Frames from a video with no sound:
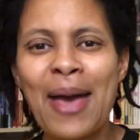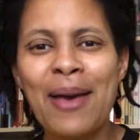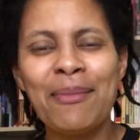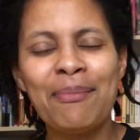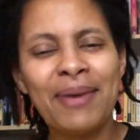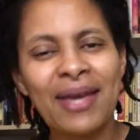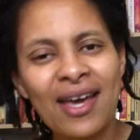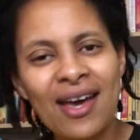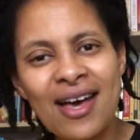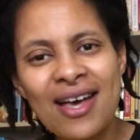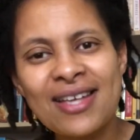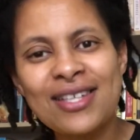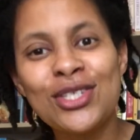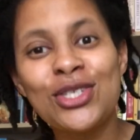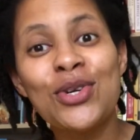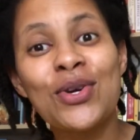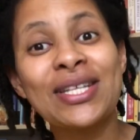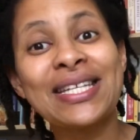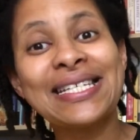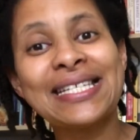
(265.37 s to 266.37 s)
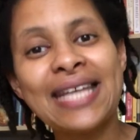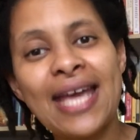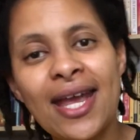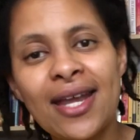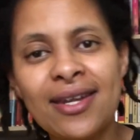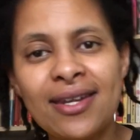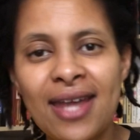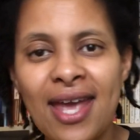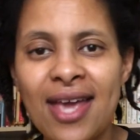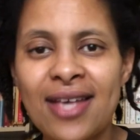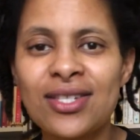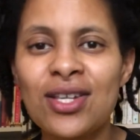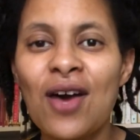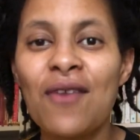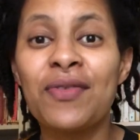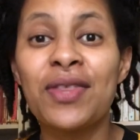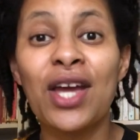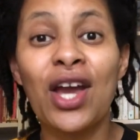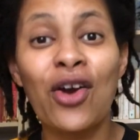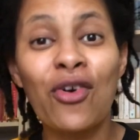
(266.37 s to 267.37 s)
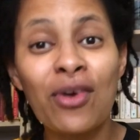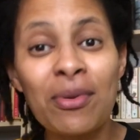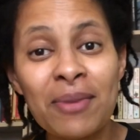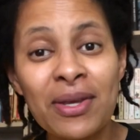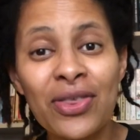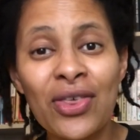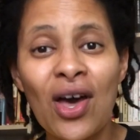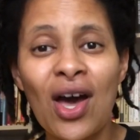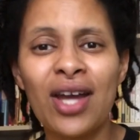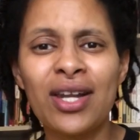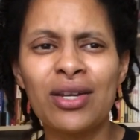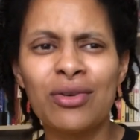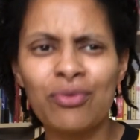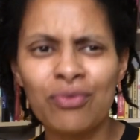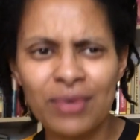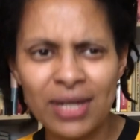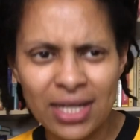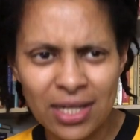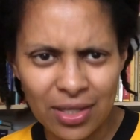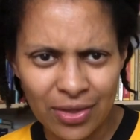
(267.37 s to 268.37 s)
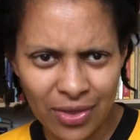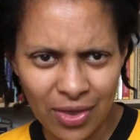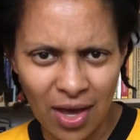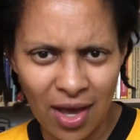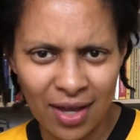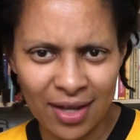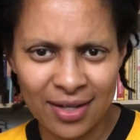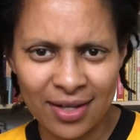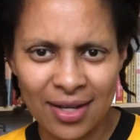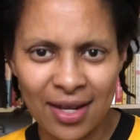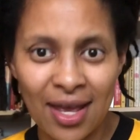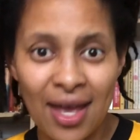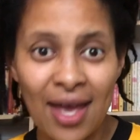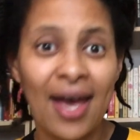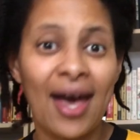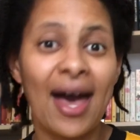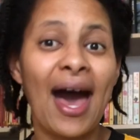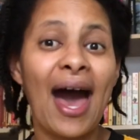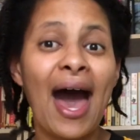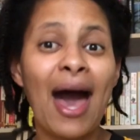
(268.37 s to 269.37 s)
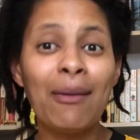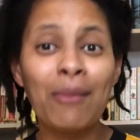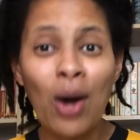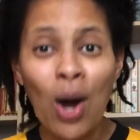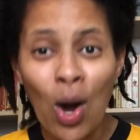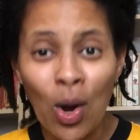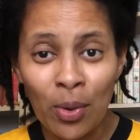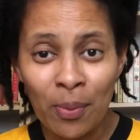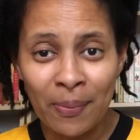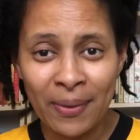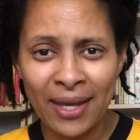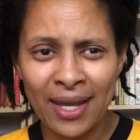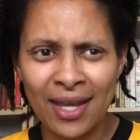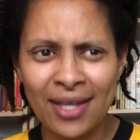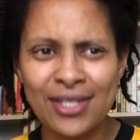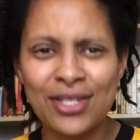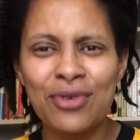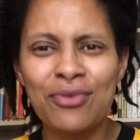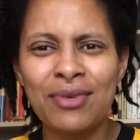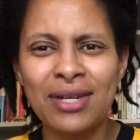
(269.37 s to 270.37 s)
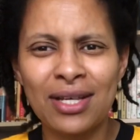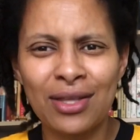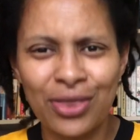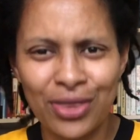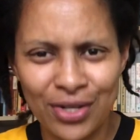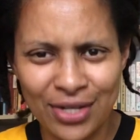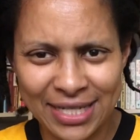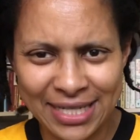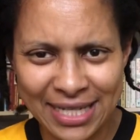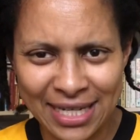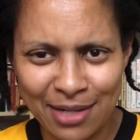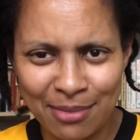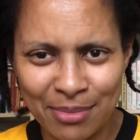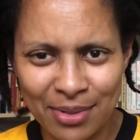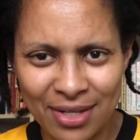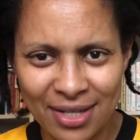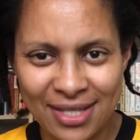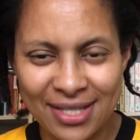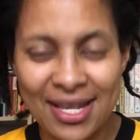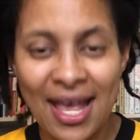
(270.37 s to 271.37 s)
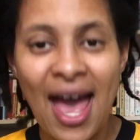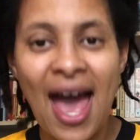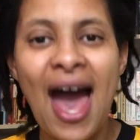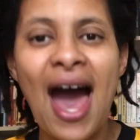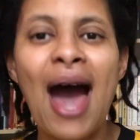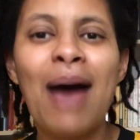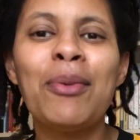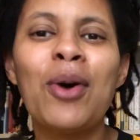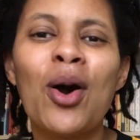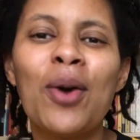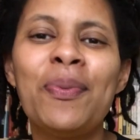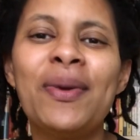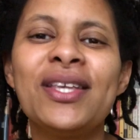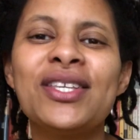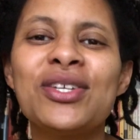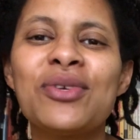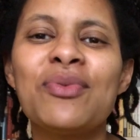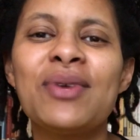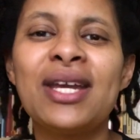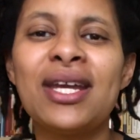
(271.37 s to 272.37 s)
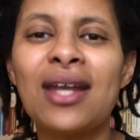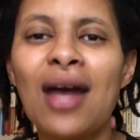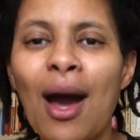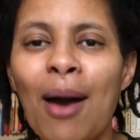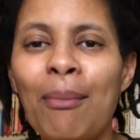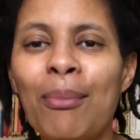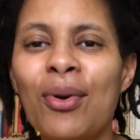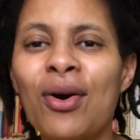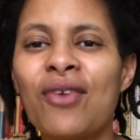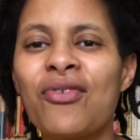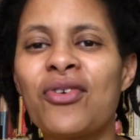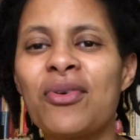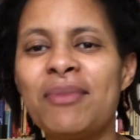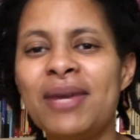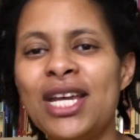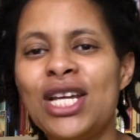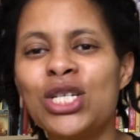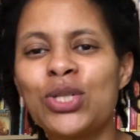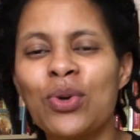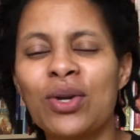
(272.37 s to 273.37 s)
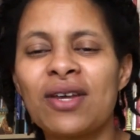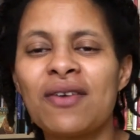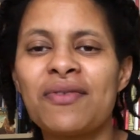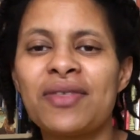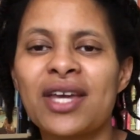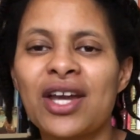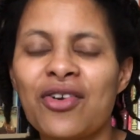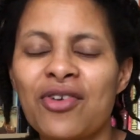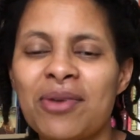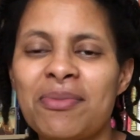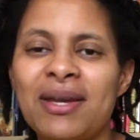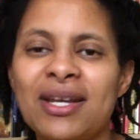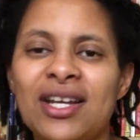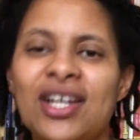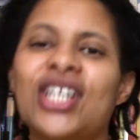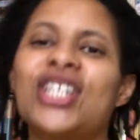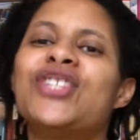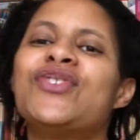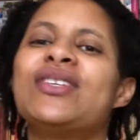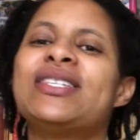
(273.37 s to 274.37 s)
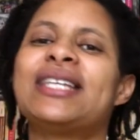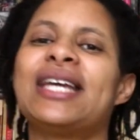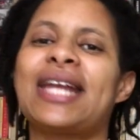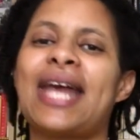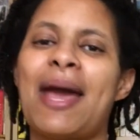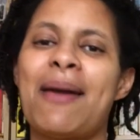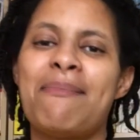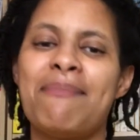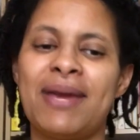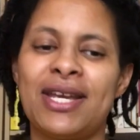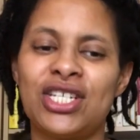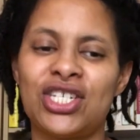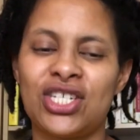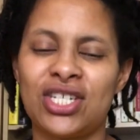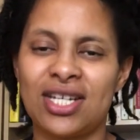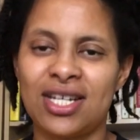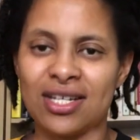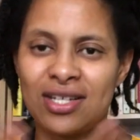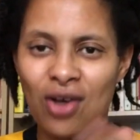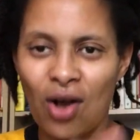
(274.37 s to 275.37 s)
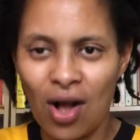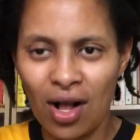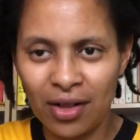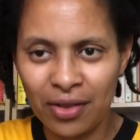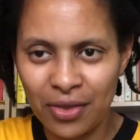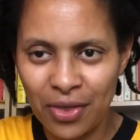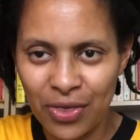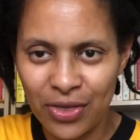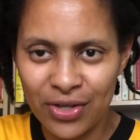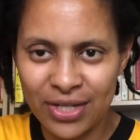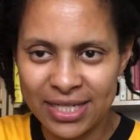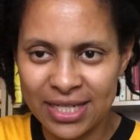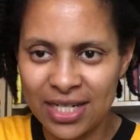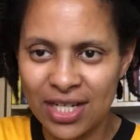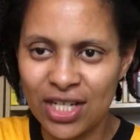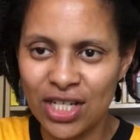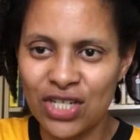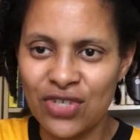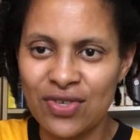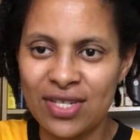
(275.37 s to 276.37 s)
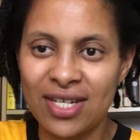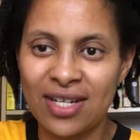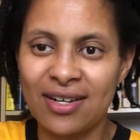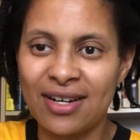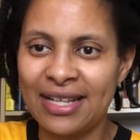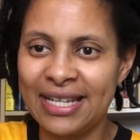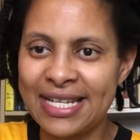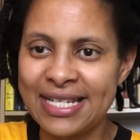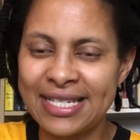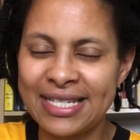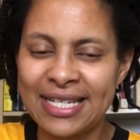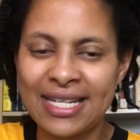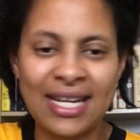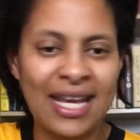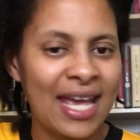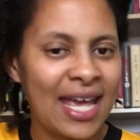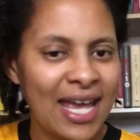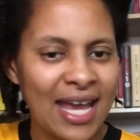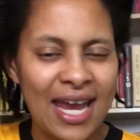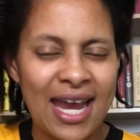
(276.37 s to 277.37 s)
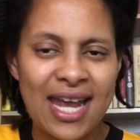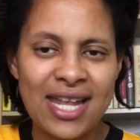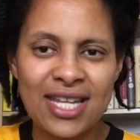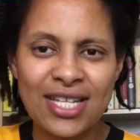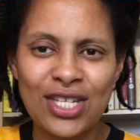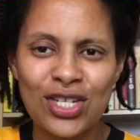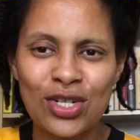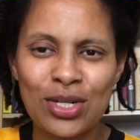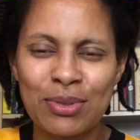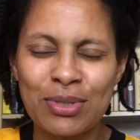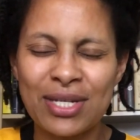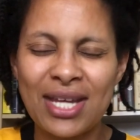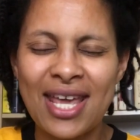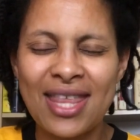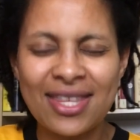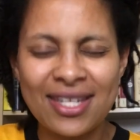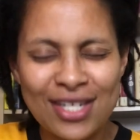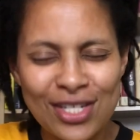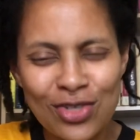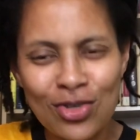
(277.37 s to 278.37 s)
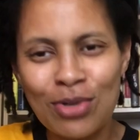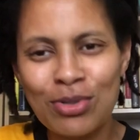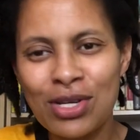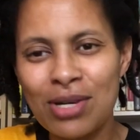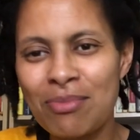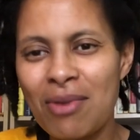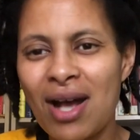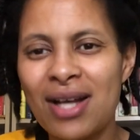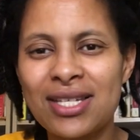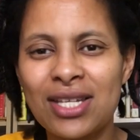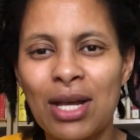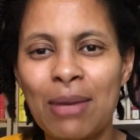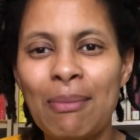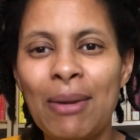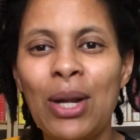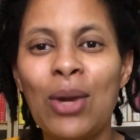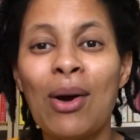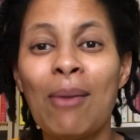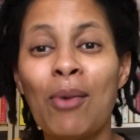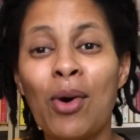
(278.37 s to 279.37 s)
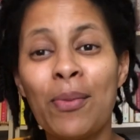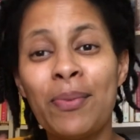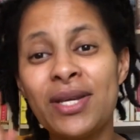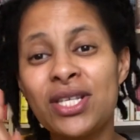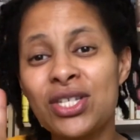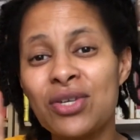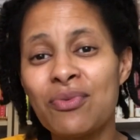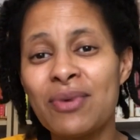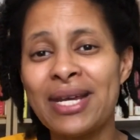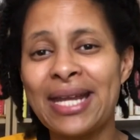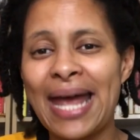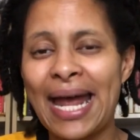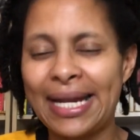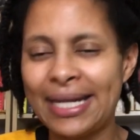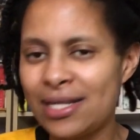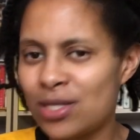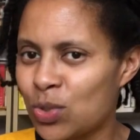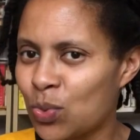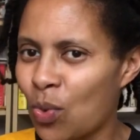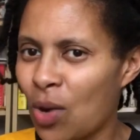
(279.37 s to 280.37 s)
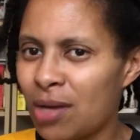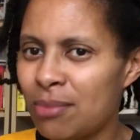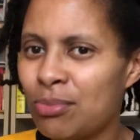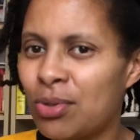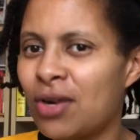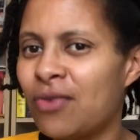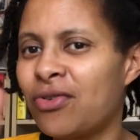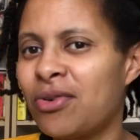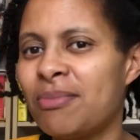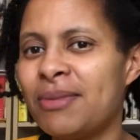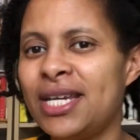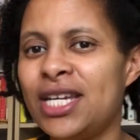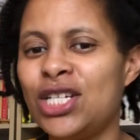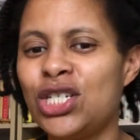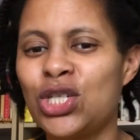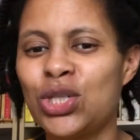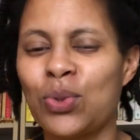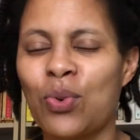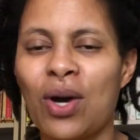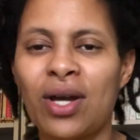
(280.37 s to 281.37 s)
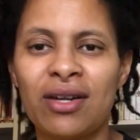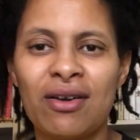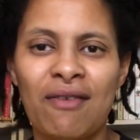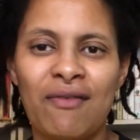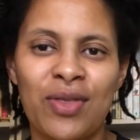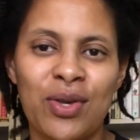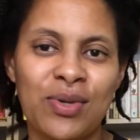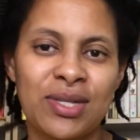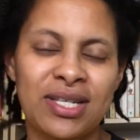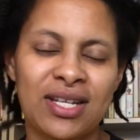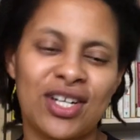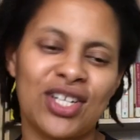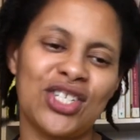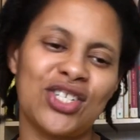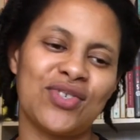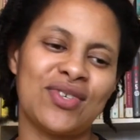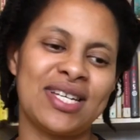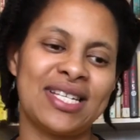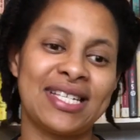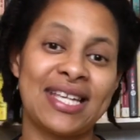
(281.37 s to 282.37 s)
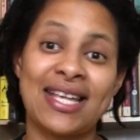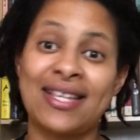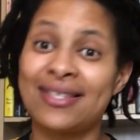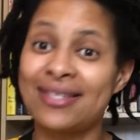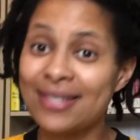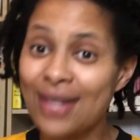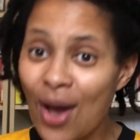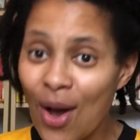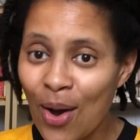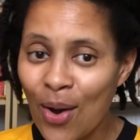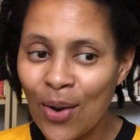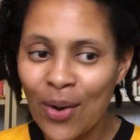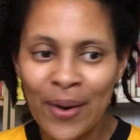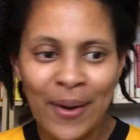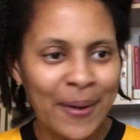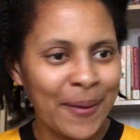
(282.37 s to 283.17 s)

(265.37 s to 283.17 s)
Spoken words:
Because during the 10 days of the CaribAthon readathon, I'm hoping to read 13 books. I'm hoping to read a book from each one of the Caribbean countries that I mentioned, all of the 13 countries that are listed in the description box down below. I'm hoping to read at least one book from each one of those countries. And so